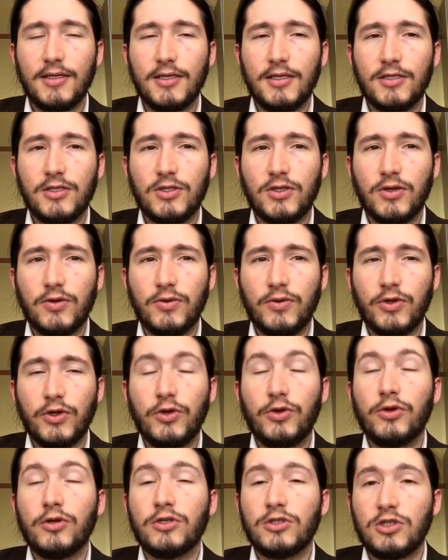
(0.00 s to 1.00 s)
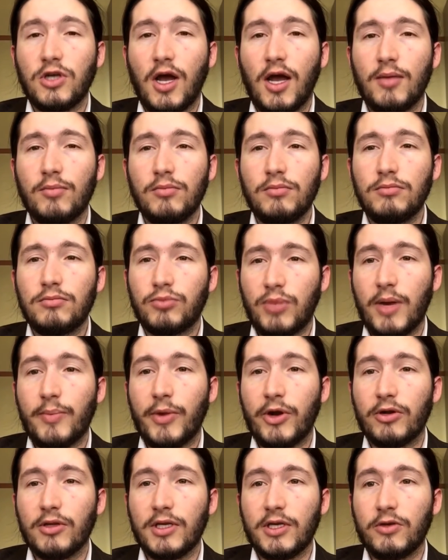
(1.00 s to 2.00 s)
So your job,
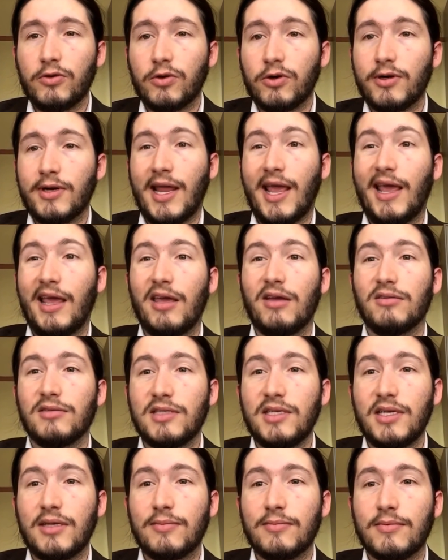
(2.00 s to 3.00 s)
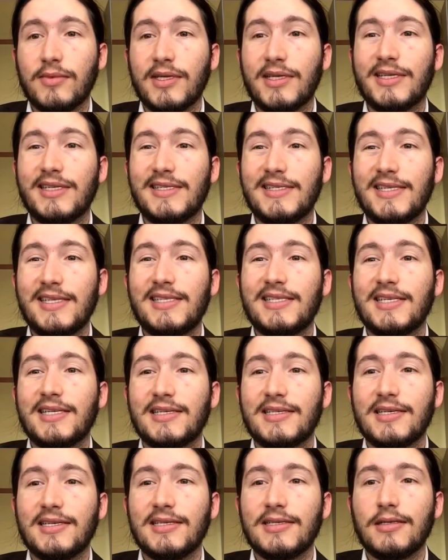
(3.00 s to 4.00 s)
primarily, you are an ALT, an
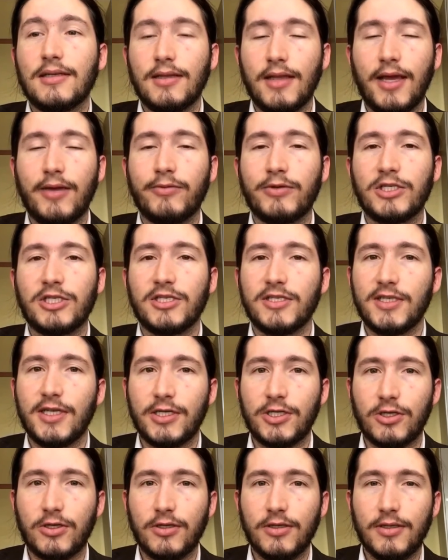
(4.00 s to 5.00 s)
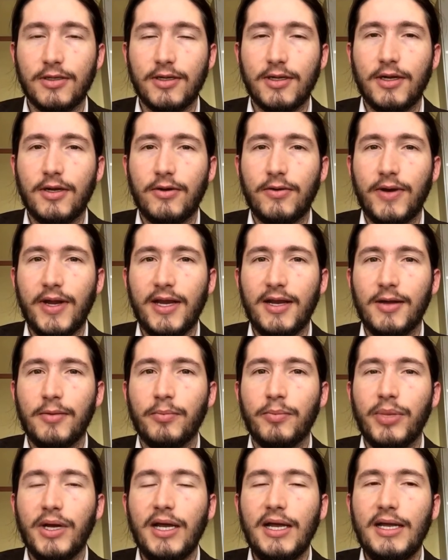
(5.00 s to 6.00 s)
assistant language teacher, right?
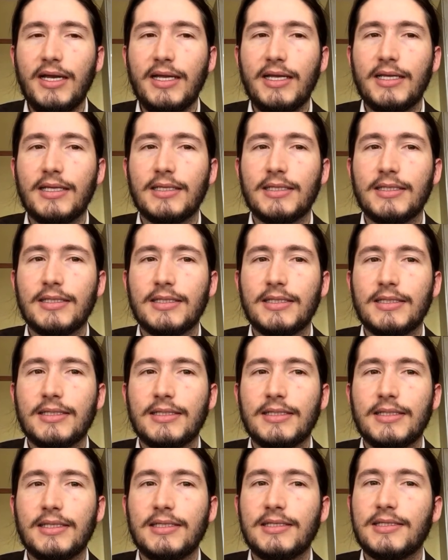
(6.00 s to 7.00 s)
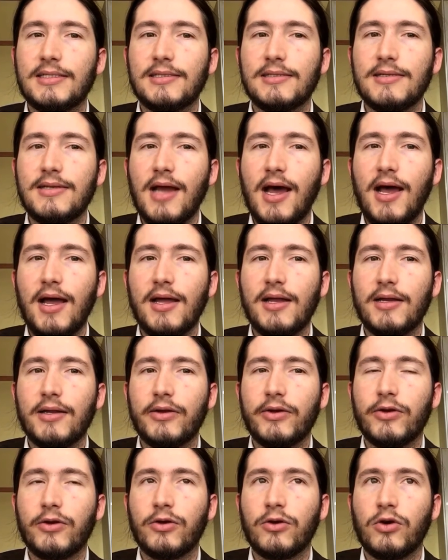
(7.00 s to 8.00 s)
But it's not
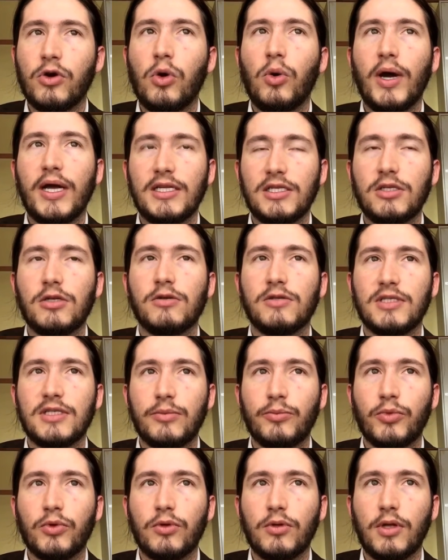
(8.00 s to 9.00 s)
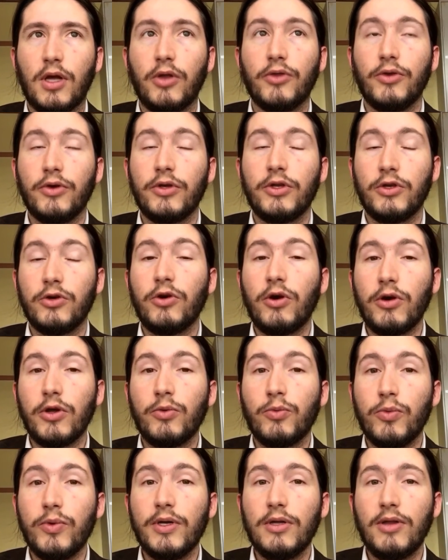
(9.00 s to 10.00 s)
quite so simple. Although you
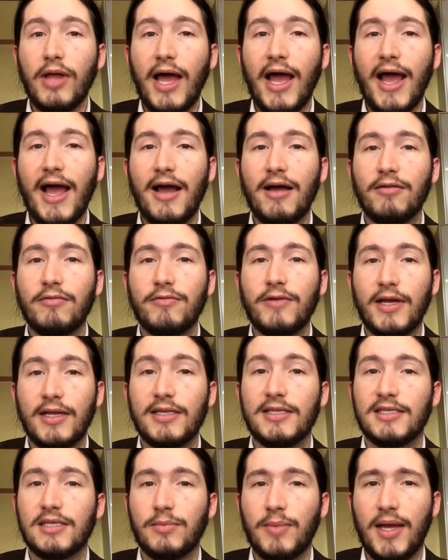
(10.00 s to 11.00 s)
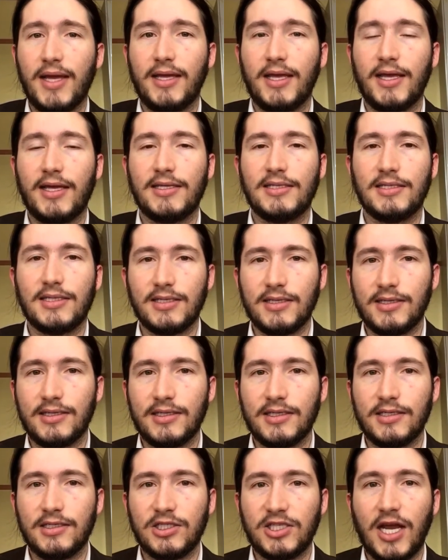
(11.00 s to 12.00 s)
will have, at least in my case, a
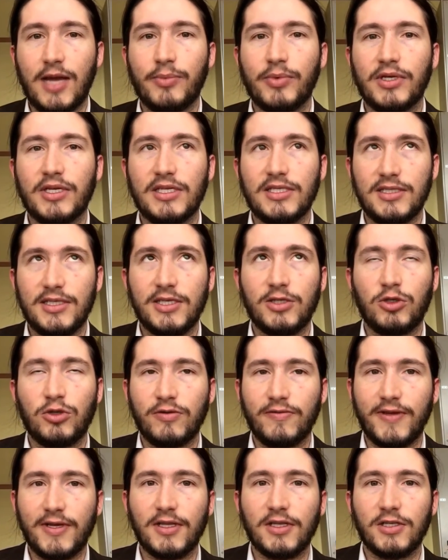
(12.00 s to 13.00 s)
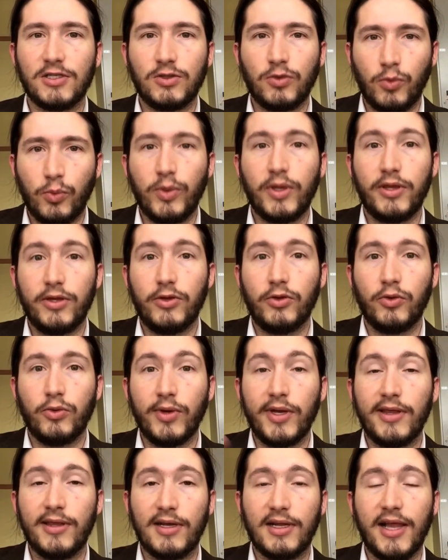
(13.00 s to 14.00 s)
Japanese teacher of English with you
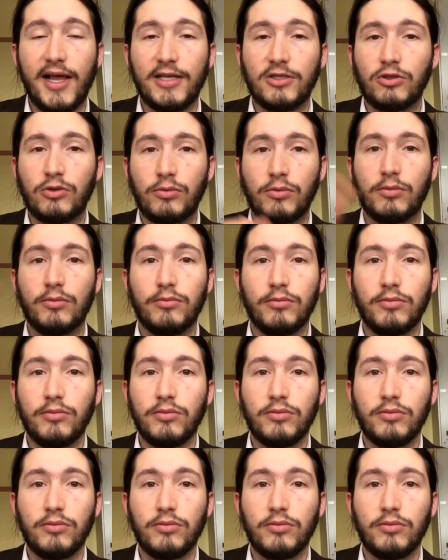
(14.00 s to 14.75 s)
in the classroom